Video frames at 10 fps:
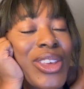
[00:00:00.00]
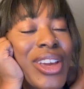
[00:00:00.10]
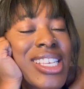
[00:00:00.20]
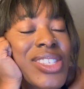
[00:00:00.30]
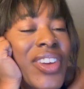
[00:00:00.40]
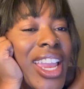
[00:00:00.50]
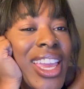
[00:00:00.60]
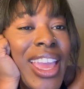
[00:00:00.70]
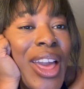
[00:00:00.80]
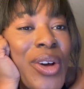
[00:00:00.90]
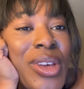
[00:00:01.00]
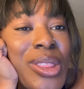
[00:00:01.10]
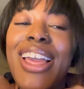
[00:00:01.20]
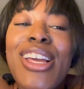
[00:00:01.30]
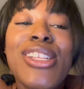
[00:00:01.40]
you guys for hanging out with
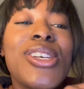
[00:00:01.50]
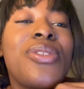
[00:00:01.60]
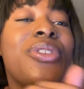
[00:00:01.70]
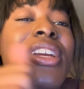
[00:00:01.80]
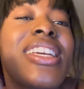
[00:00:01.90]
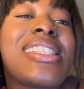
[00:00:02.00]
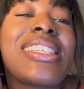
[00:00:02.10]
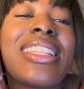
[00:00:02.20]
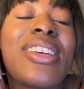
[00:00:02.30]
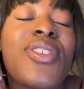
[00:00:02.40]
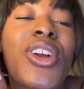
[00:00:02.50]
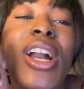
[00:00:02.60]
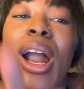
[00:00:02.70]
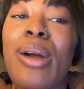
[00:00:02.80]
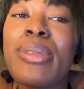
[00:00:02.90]
me. Don't forget to leave your
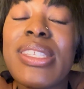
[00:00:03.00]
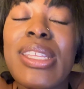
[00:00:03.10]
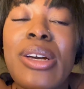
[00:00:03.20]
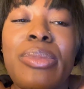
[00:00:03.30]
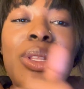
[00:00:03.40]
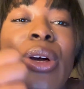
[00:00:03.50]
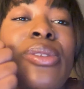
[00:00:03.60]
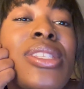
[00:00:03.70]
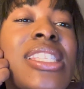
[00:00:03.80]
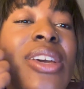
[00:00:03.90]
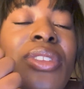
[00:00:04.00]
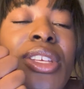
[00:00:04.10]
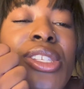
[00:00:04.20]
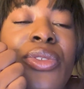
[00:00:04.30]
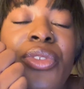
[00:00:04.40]
comments down below. Definitely
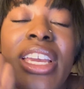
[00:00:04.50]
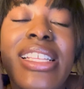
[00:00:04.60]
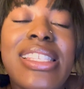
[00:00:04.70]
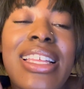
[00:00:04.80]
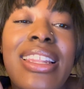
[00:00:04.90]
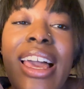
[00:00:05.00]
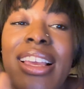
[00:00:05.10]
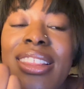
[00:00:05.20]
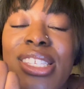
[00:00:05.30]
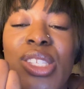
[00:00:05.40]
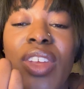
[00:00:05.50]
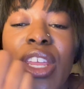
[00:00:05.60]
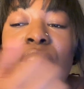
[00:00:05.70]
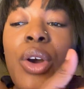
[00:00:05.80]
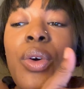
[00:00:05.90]
don't forget to like this
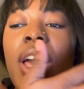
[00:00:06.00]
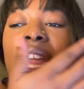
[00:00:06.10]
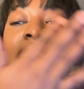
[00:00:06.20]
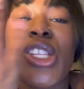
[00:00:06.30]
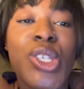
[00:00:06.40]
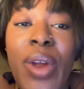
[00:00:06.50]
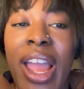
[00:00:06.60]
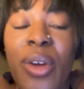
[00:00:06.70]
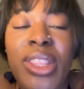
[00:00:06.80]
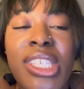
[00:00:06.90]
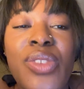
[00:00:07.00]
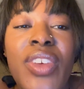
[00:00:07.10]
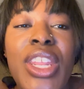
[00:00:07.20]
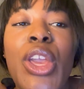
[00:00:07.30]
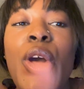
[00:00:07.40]
video, interact with this
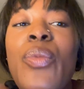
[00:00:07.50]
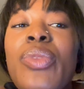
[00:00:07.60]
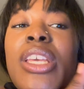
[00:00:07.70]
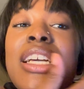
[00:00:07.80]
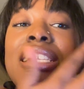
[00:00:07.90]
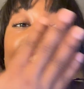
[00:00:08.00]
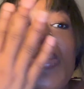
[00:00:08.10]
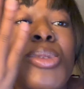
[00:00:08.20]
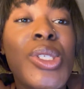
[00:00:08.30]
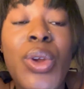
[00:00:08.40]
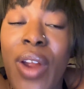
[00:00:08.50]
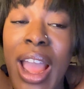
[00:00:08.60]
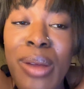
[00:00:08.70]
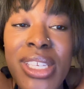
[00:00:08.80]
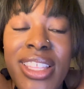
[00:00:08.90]
video,
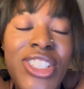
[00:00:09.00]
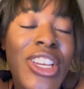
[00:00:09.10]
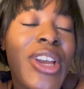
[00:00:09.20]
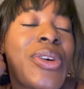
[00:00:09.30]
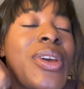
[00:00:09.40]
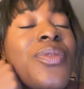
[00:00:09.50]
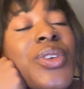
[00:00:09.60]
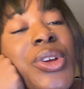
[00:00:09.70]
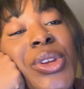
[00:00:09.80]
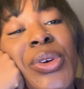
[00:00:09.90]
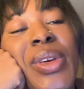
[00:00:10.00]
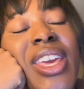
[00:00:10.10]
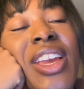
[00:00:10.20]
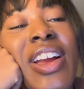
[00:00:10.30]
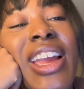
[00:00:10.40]
subscribe to the channel if you're new
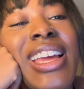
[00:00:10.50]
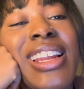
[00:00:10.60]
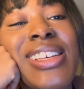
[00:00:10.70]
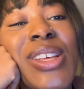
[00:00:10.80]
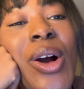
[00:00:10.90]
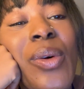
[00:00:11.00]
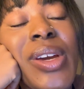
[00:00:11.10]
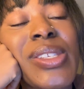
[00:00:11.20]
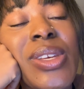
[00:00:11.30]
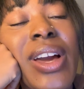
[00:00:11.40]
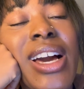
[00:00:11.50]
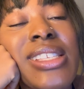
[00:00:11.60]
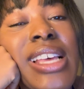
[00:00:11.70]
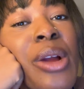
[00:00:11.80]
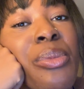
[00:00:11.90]
here, and as always, you guys,
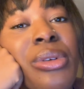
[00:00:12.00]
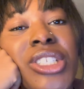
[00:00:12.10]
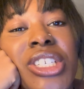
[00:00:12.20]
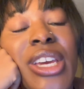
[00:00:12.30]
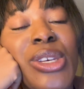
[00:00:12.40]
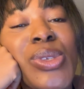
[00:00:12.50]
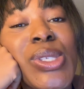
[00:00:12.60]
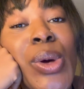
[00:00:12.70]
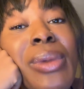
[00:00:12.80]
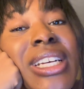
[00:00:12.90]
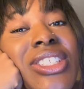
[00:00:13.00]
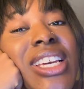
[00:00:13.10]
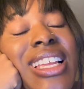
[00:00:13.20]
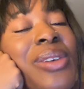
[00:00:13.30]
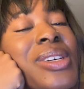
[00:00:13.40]
I appreciate you so much,
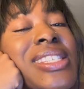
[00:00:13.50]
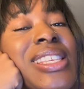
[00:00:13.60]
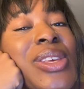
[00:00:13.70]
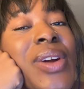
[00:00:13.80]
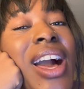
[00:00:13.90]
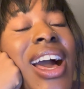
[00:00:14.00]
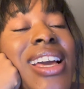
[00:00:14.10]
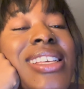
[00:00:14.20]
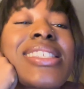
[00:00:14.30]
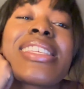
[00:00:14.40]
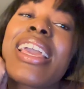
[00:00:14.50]
and I will see you guys